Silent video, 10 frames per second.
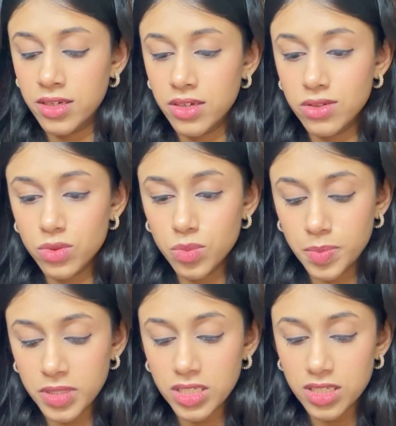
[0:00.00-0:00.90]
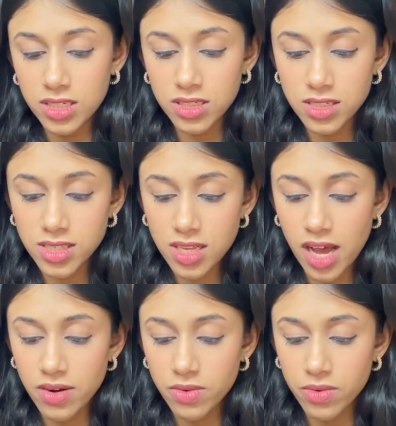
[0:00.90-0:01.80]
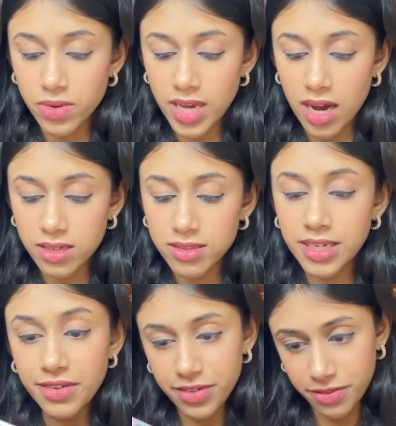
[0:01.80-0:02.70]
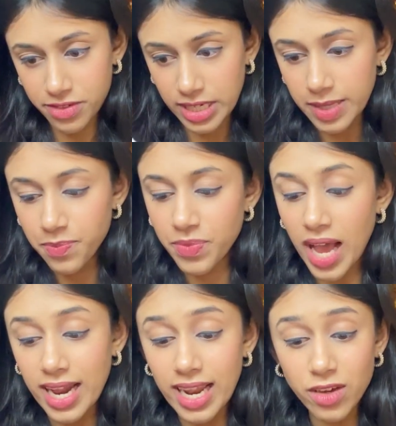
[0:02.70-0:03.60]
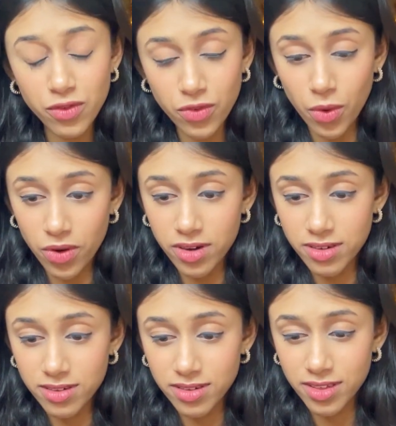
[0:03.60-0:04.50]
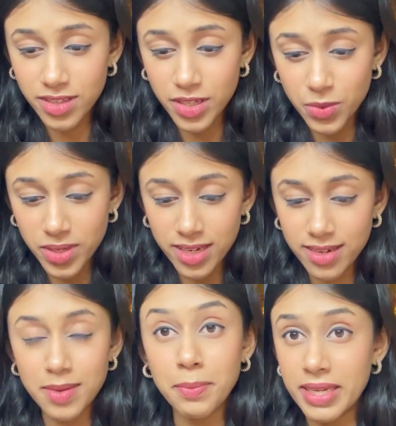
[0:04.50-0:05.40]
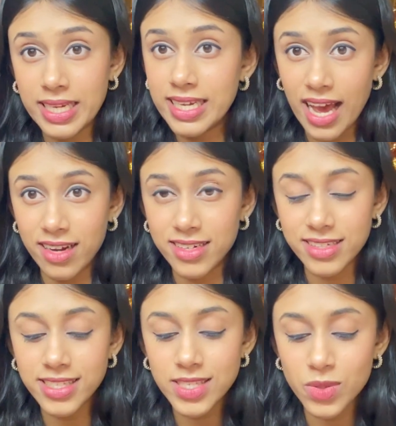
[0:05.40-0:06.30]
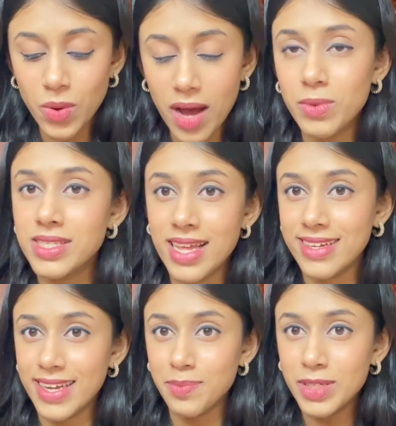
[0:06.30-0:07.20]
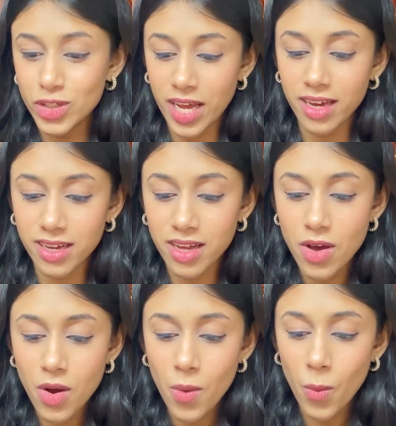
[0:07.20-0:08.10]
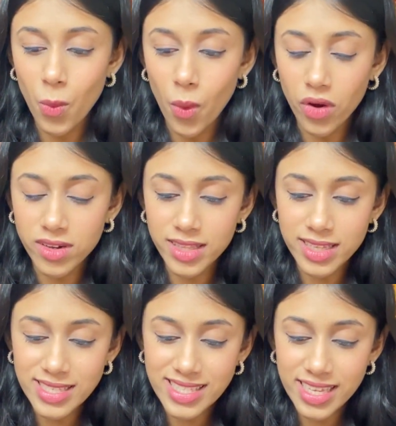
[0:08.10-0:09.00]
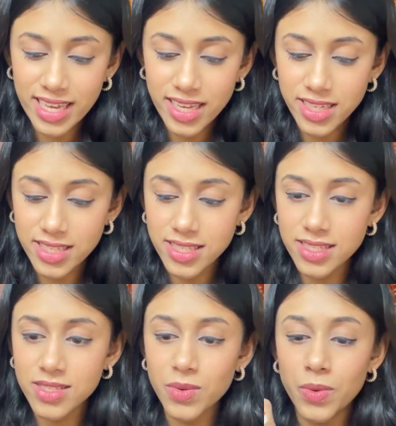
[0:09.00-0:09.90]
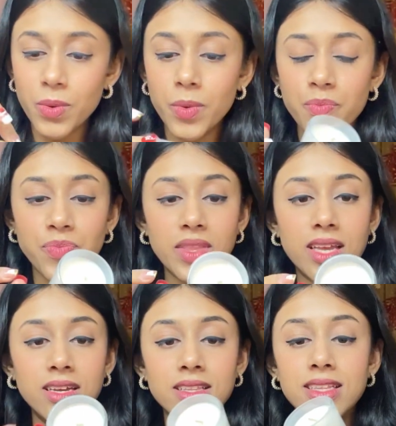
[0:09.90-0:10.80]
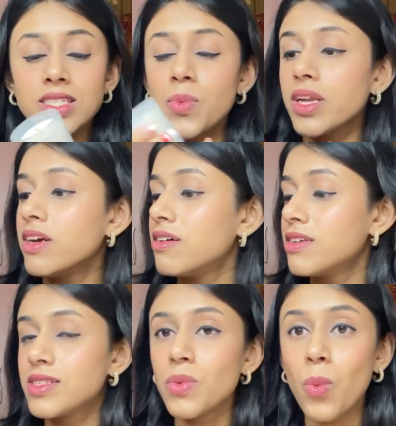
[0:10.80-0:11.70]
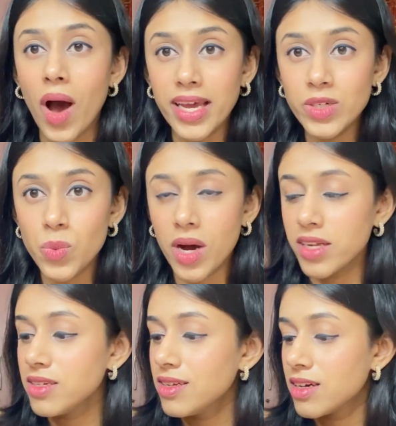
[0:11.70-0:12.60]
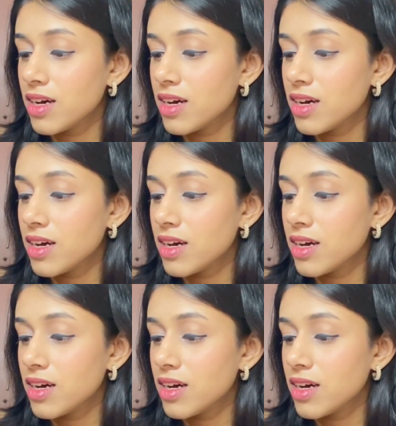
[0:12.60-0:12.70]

rupees, I don't know, yeah, 350, and like 4 cute little mini candles. So I was like, let me check what this is. So this one here is a white one.